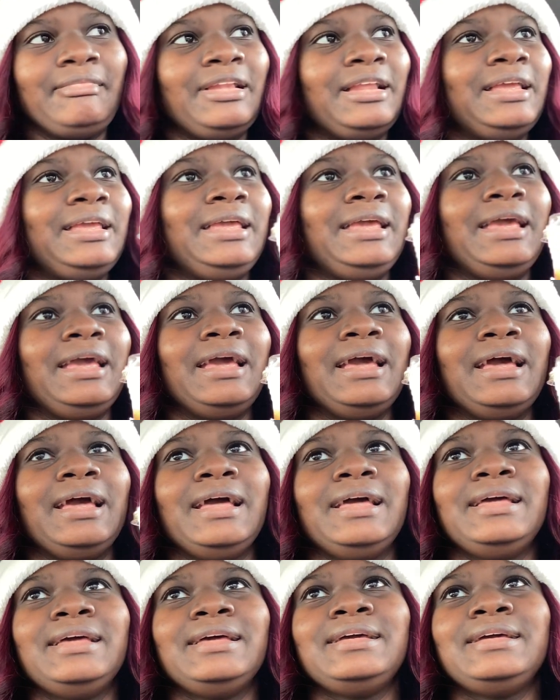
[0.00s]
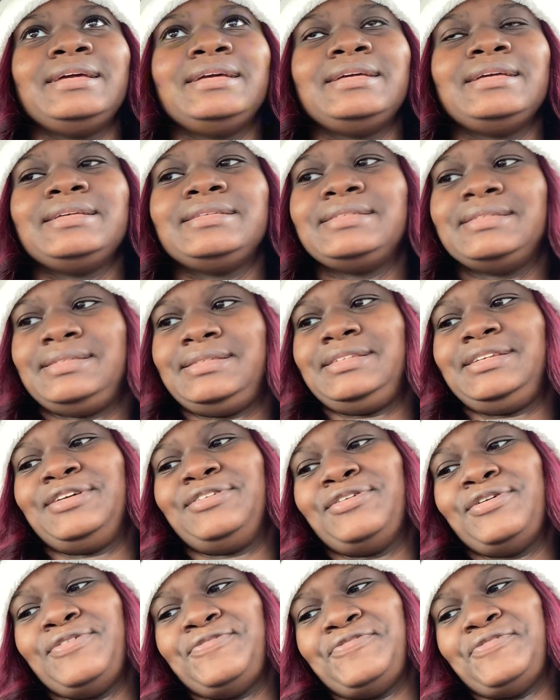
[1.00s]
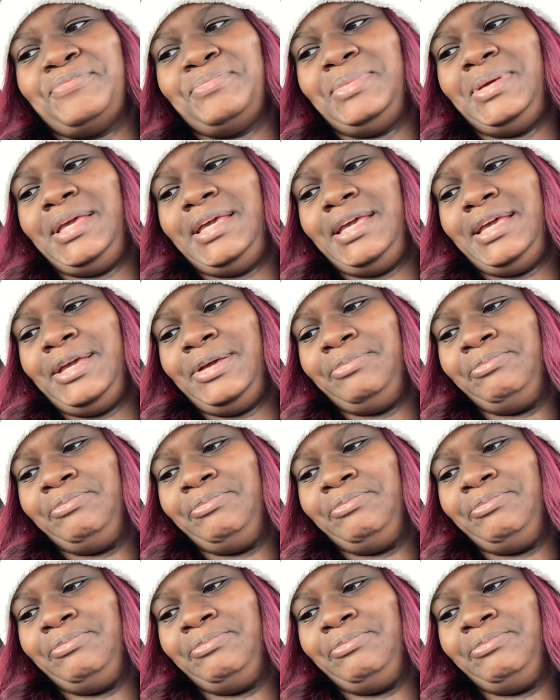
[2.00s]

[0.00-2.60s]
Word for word: yeah, it, it's a zero for me.